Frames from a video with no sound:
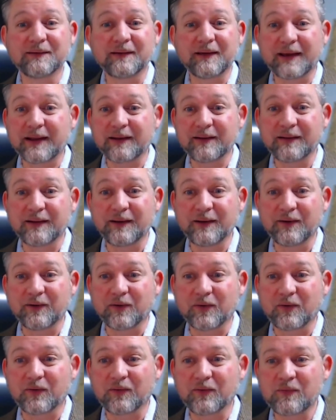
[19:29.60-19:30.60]
I don't
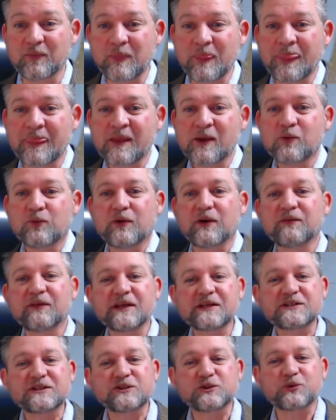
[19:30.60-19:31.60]
know.
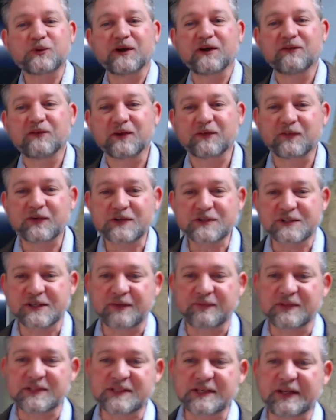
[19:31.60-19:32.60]
Revelation 12, look at verse
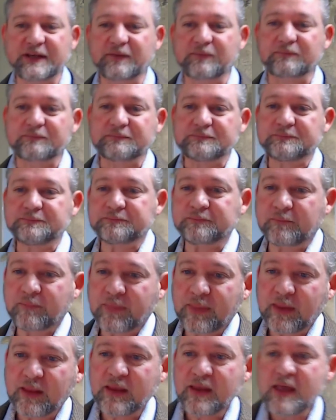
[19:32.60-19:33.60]
17.
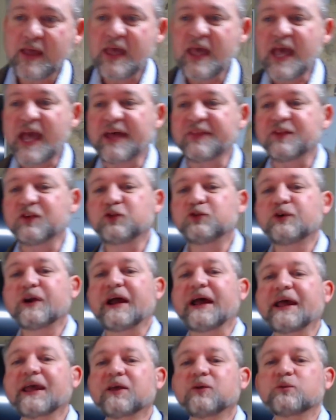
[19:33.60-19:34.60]
And the
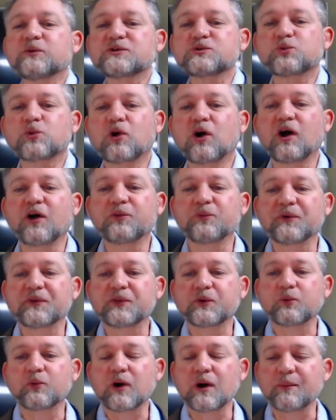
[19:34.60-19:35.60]
dragon was wroth with
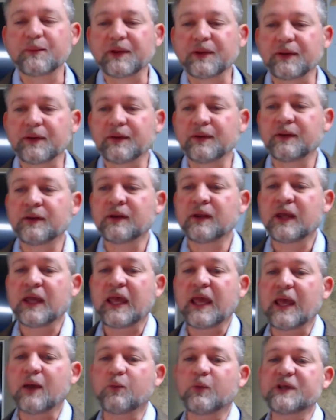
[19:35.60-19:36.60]
the woman
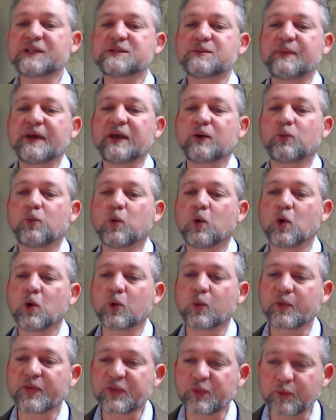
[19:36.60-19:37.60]
and went to make
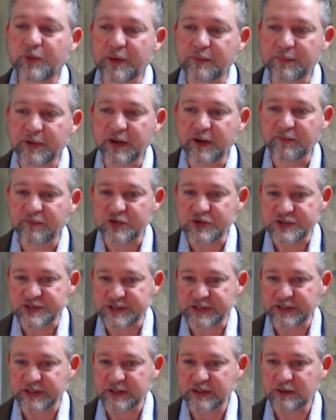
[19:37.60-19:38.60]
war with the remnant of her
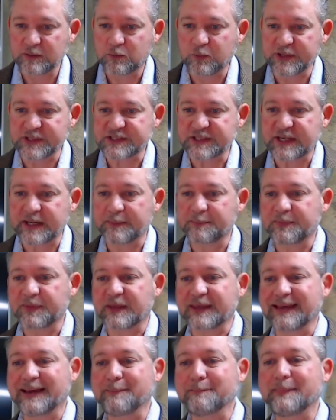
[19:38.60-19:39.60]
seed, which kept the
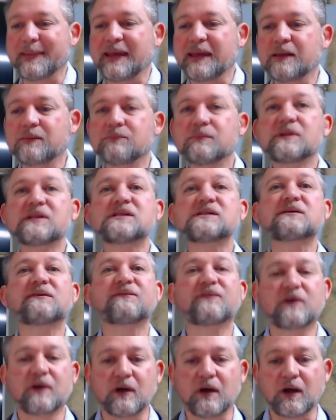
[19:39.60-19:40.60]
commandments
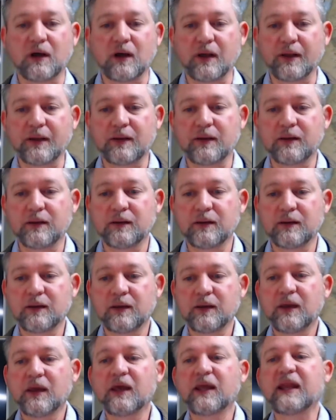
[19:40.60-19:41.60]
of God
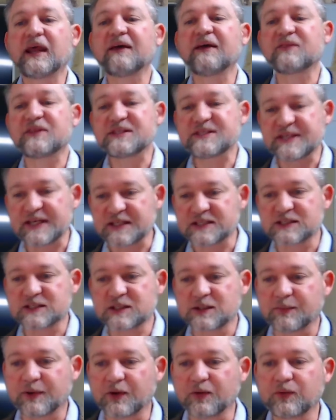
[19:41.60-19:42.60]
and have the
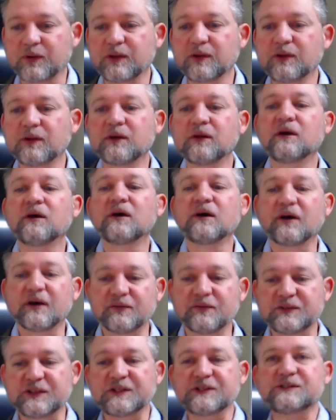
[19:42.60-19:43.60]
testimony
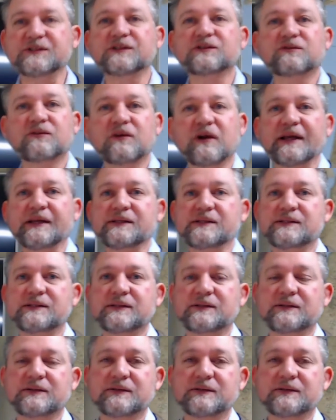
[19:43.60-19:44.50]
of Jesus Christ